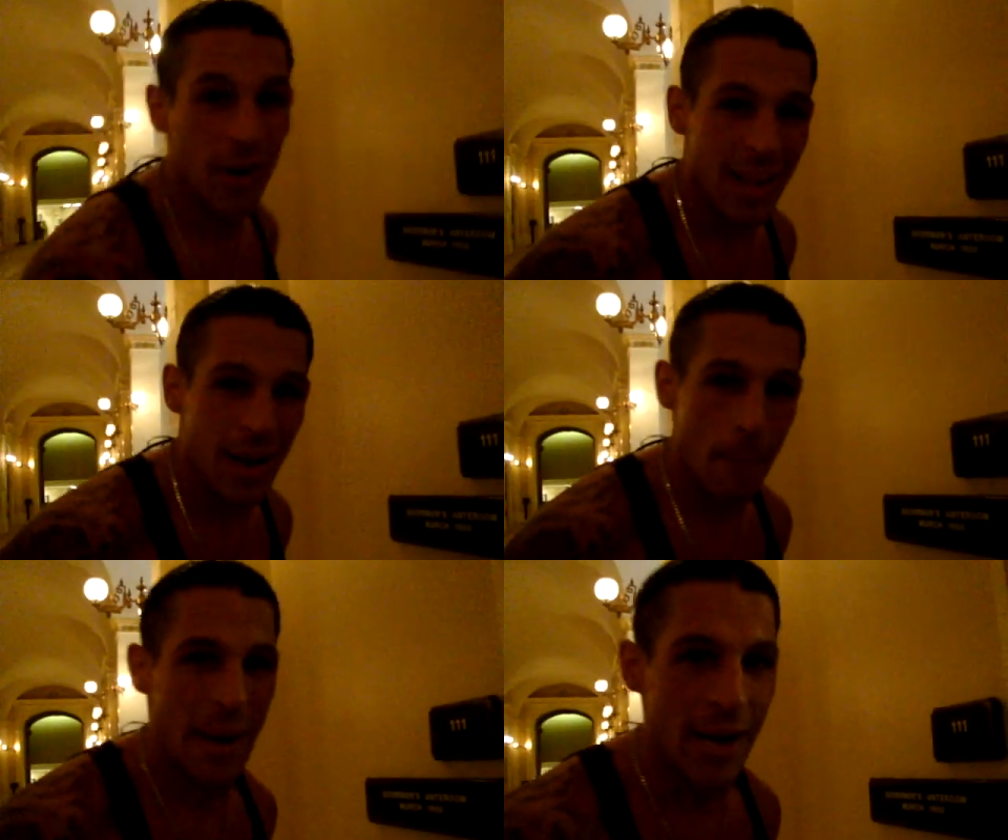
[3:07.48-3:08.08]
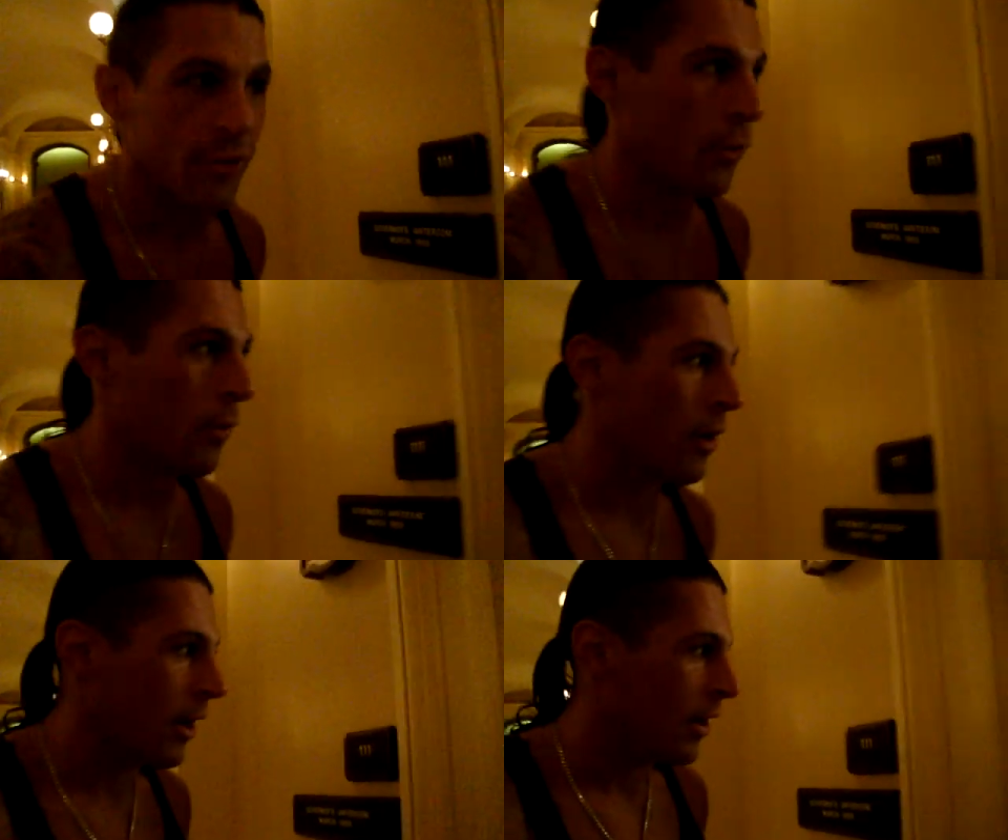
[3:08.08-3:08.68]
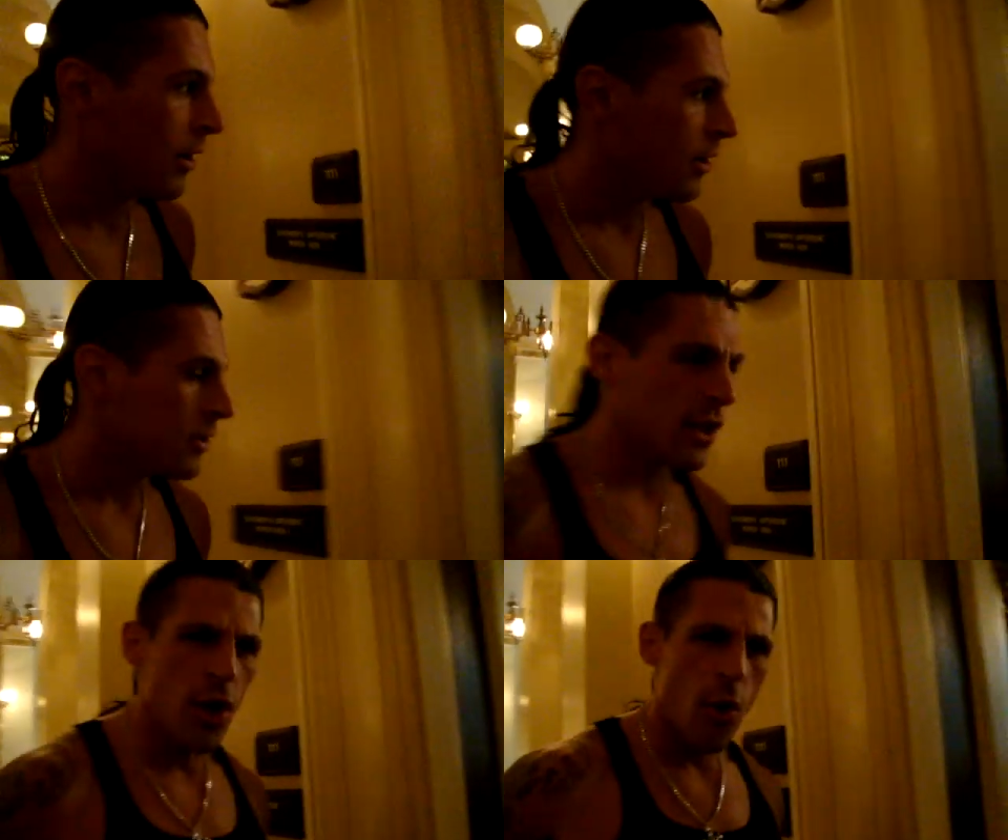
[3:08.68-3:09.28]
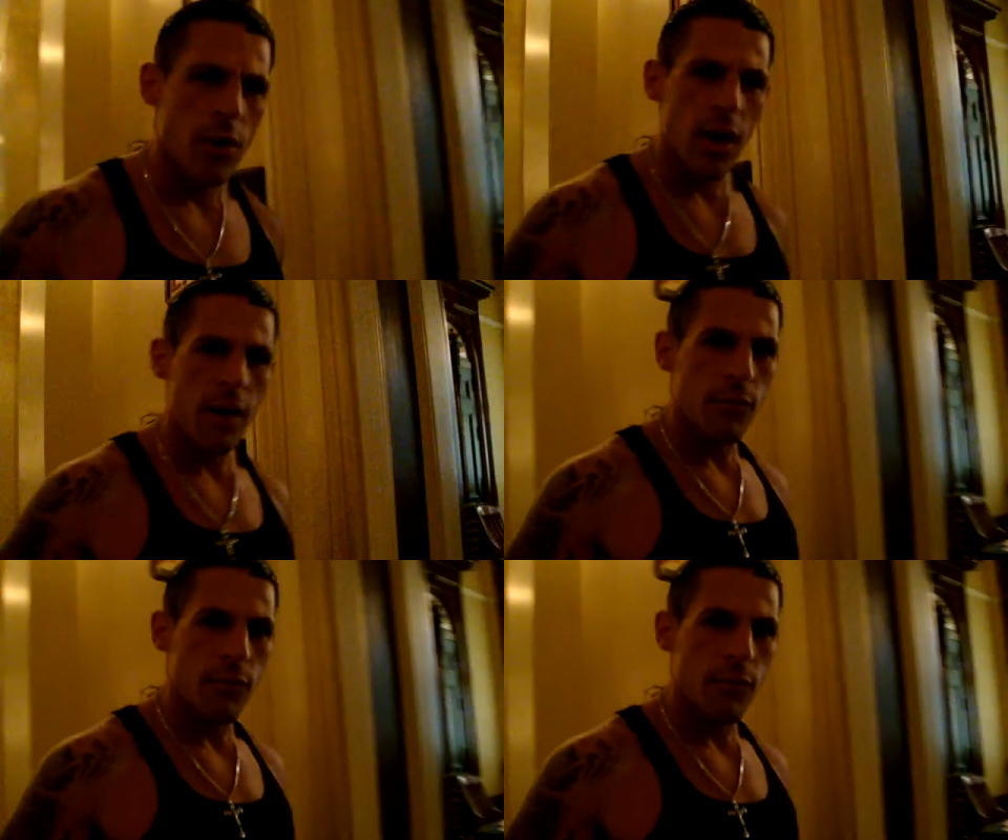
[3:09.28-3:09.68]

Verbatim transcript: a lot of banter went on. It's like, yo, Gov,